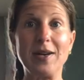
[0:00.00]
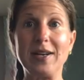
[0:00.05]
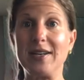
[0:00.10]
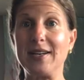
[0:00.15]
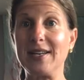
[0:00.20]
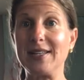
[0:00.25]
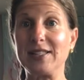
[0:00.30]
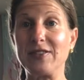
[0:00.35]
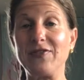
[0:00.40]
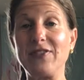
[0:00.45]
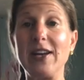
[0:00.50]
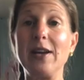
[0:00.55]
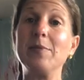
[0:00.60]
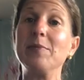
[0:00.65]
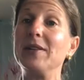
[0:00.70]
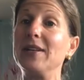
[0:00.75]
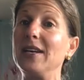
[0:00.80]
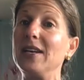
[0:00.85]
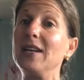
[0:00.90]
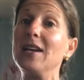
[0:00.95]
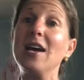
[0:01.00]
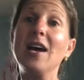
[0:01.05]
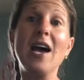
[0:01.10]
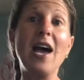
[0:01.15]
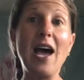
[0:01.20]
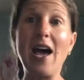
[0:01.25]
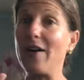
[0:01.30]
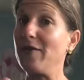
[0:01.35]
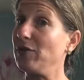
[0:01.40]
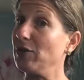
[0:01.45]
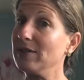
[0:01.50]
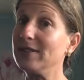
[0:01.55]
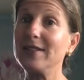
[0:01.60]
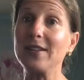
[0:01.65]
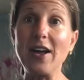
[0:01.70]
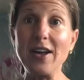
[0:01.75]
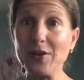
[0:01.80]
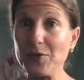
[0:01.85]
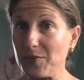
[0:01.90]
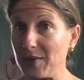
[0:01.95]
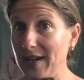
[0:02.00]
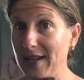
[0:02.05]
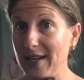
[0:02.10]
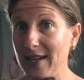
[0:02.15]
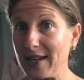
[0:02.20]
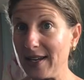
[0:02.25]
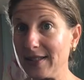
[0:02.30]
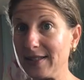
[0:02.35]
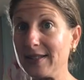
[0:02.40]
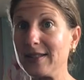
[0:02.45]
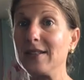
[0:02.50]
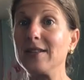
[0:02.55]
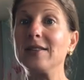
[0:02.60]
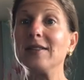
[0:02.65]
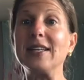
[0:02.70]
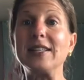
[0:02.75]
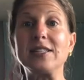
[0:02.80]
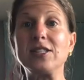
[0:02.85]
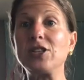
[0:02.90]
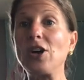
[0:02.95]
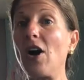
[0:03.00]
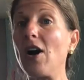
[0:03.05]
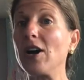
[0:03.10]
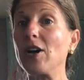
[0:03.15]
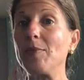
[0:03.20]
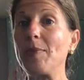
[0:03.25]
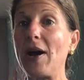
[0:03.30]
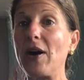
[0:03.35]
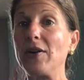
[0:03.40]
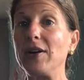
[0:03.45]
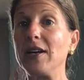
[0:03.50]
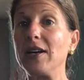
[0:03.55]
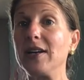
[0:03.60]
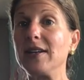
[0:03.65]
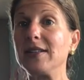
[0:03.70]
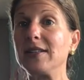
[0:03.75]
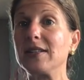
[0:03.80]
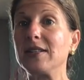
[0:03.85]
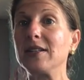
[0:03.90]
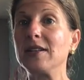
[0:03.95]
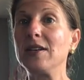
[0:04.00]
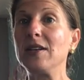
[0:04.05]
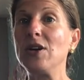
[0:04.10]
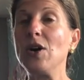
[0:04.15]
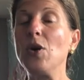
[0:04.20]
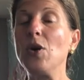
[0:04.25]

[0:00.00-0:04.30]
Read it as a family, have your son read it, let's talk about it,